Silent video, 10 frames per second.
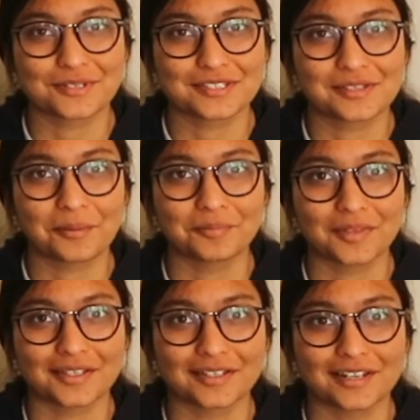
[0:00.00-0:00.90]
with
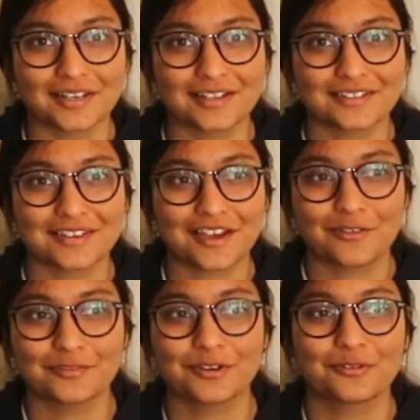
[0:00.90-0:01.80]
something like they
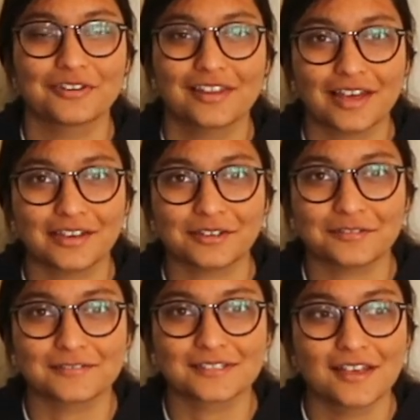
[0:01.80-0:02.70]
have their own
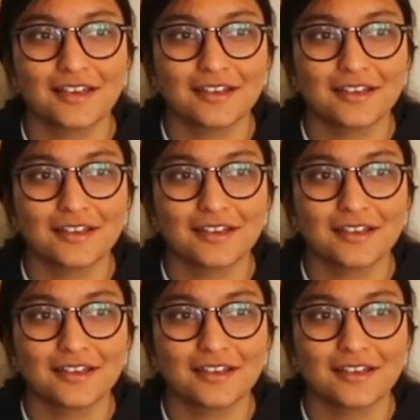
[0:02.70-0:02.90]
lives